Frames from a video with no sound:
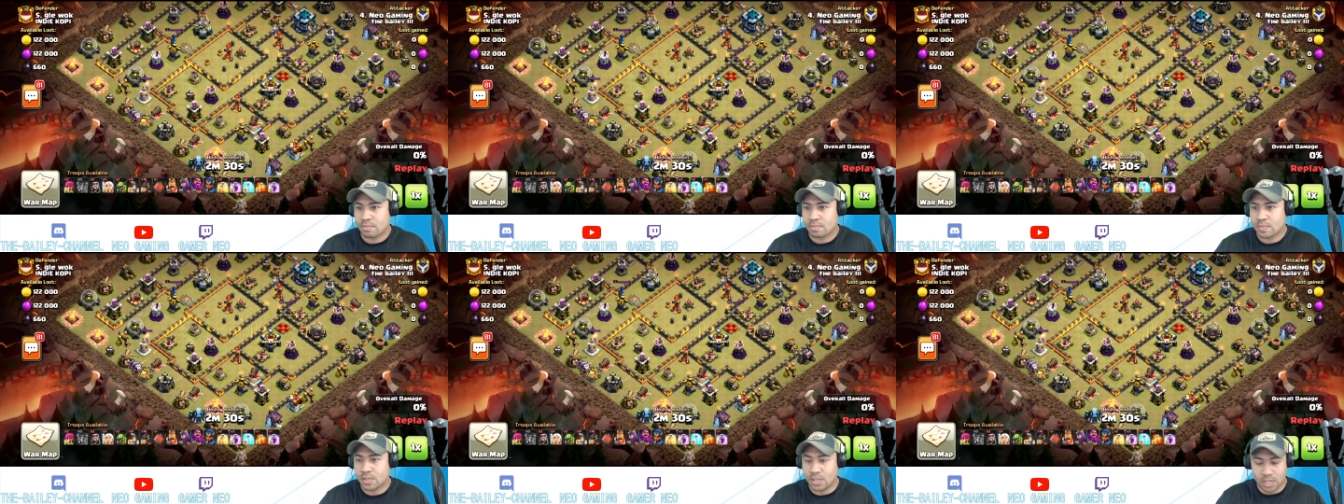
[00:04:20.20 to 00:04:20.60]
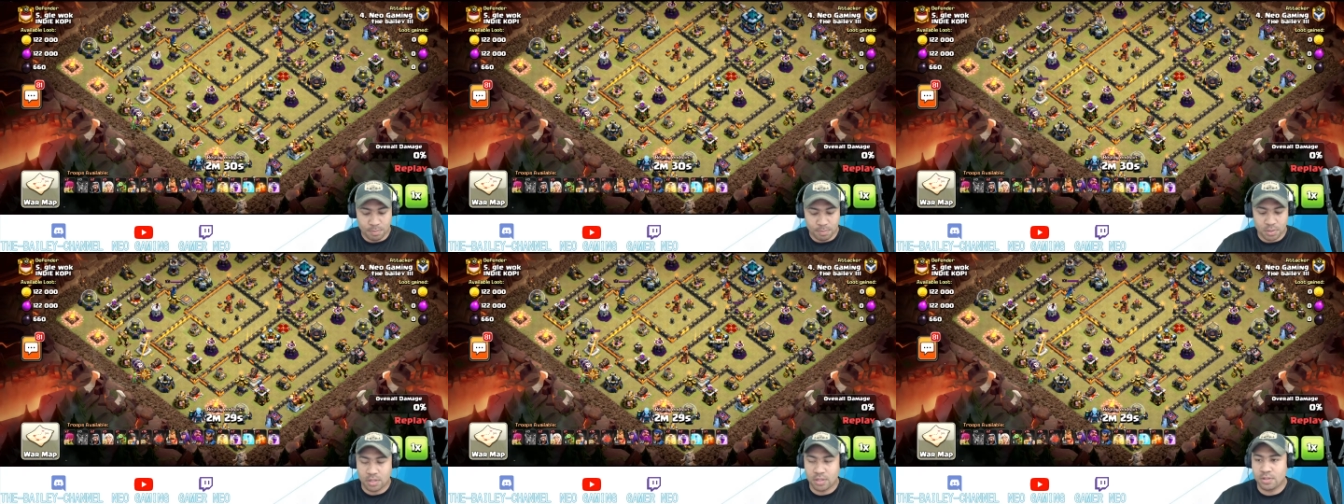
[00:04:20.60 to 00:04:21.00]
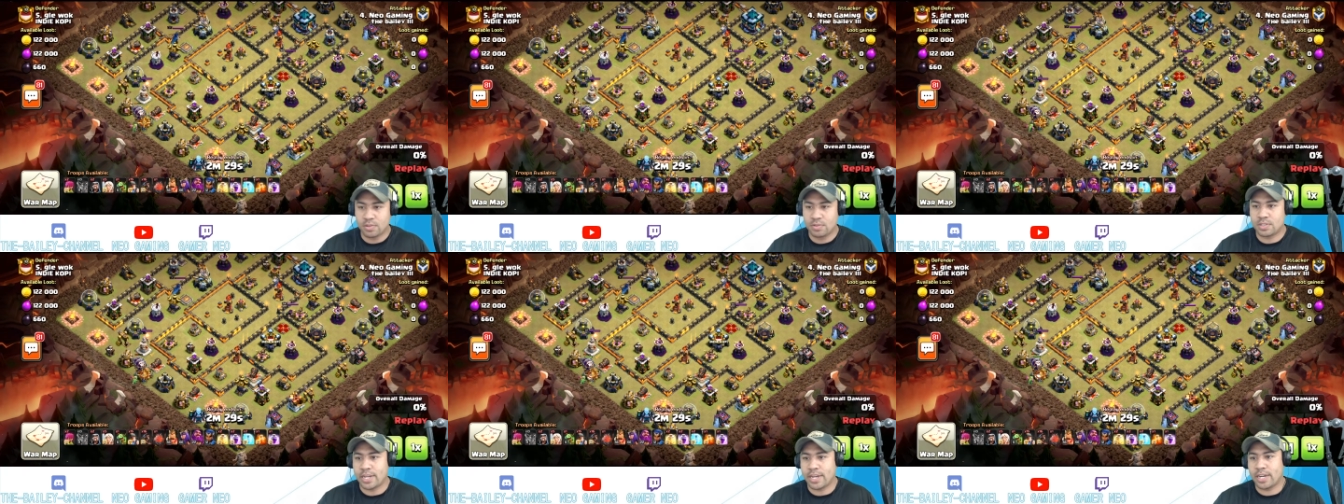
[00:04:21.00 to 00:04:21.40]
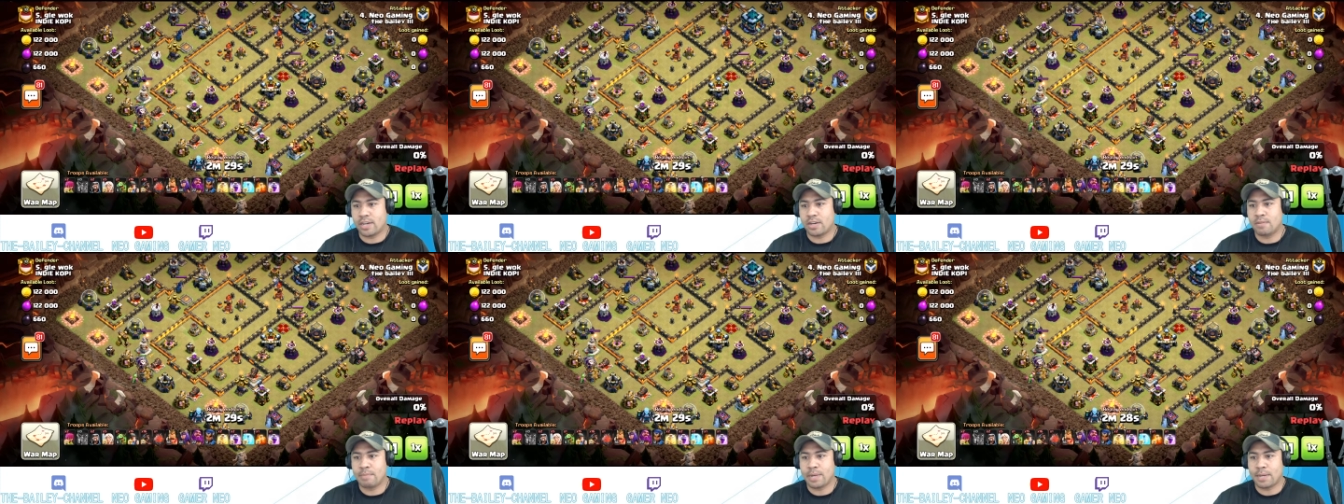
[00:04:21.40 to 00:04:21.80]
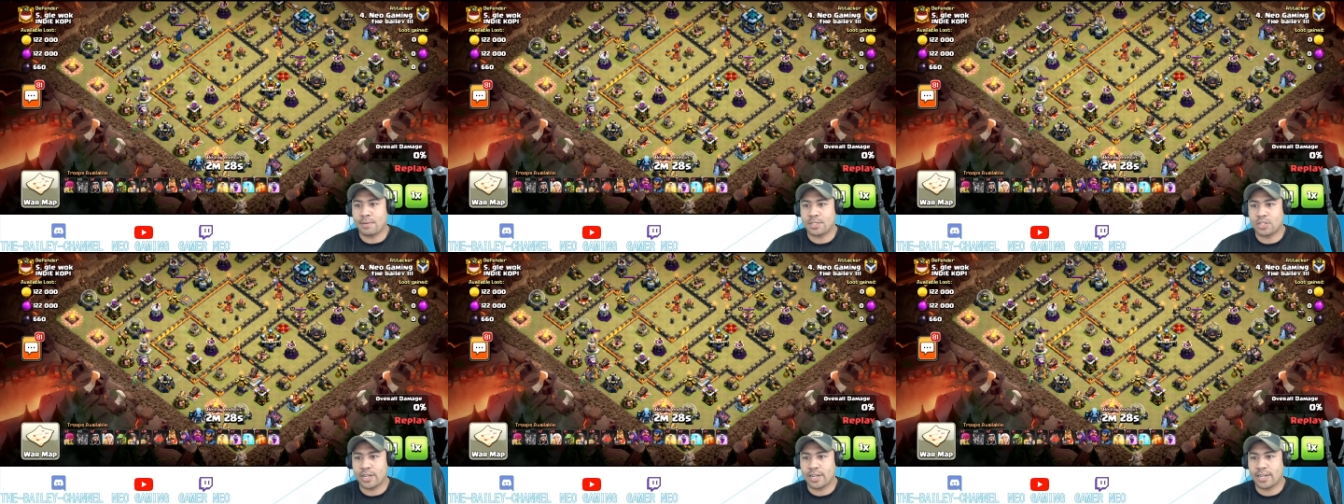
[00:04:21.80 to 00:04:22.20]
Couple loons down, baby
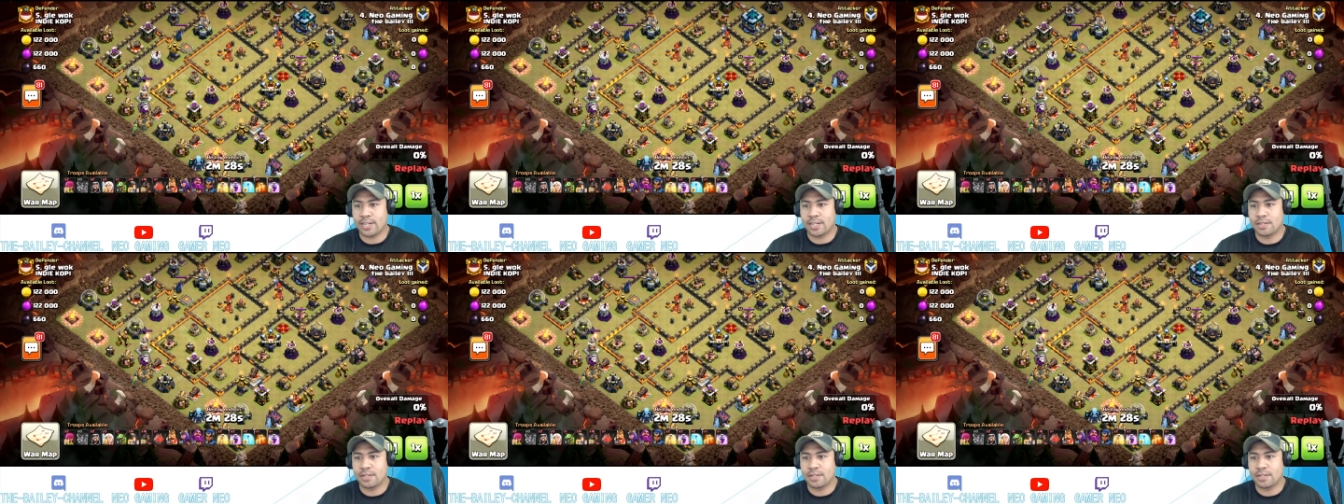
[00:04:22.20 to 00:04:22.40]
drag.